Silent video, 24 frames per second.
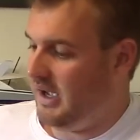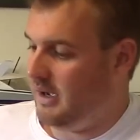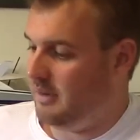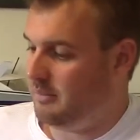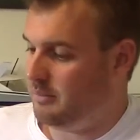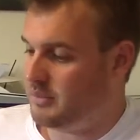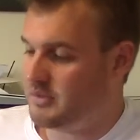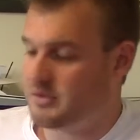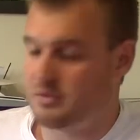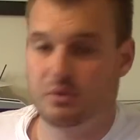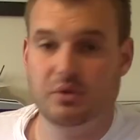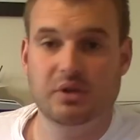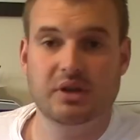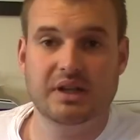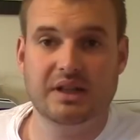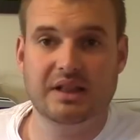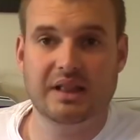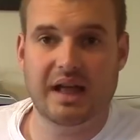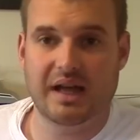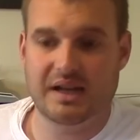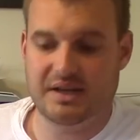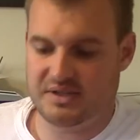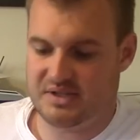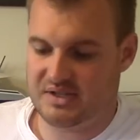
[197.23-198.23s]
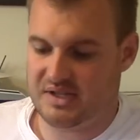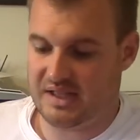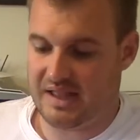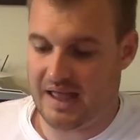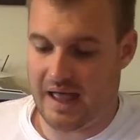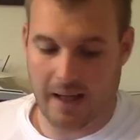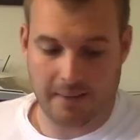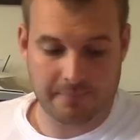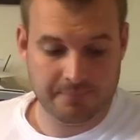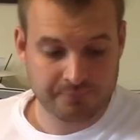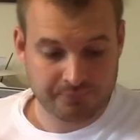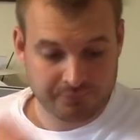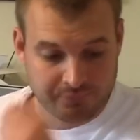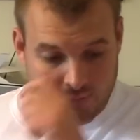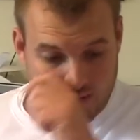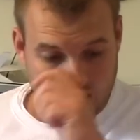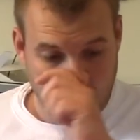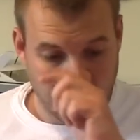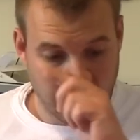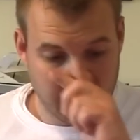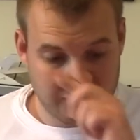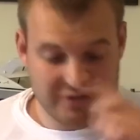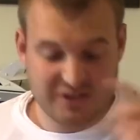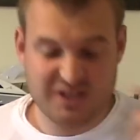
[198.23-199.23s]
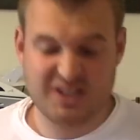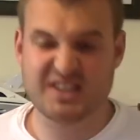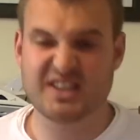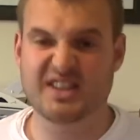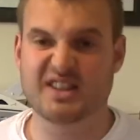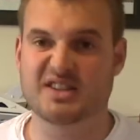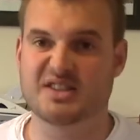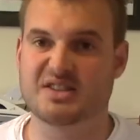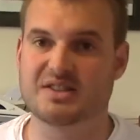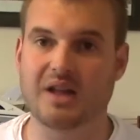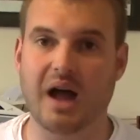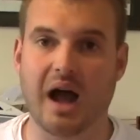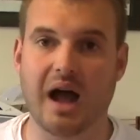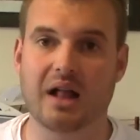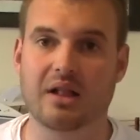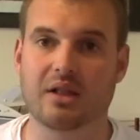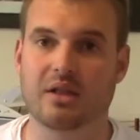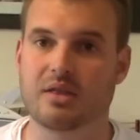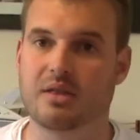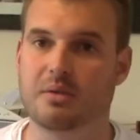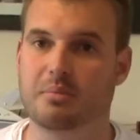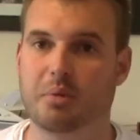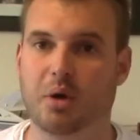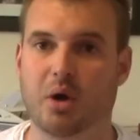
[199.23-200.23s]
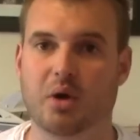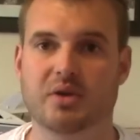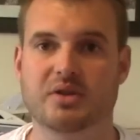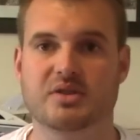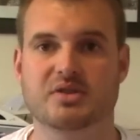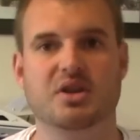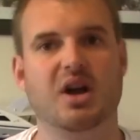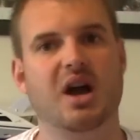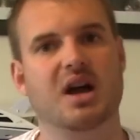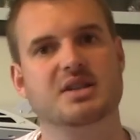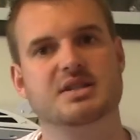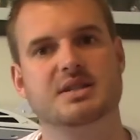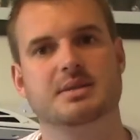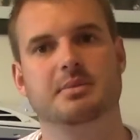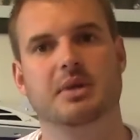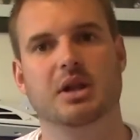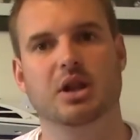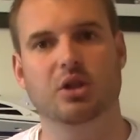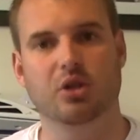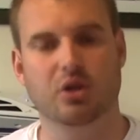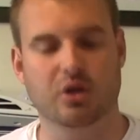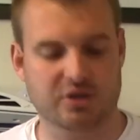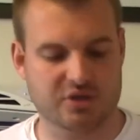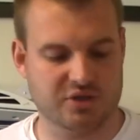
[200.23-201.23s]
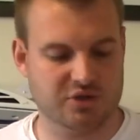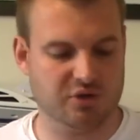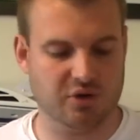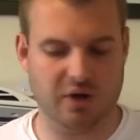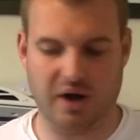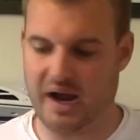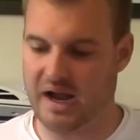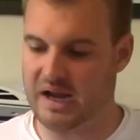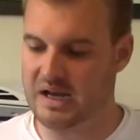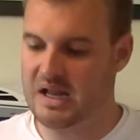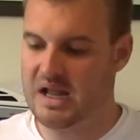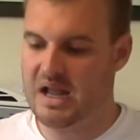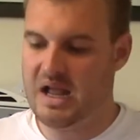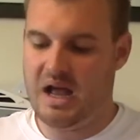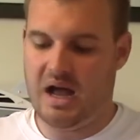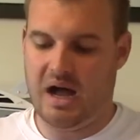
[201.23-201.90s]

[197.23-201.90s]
Was really glad to see that. Obviously, the style of the boat is awesome. It looks great.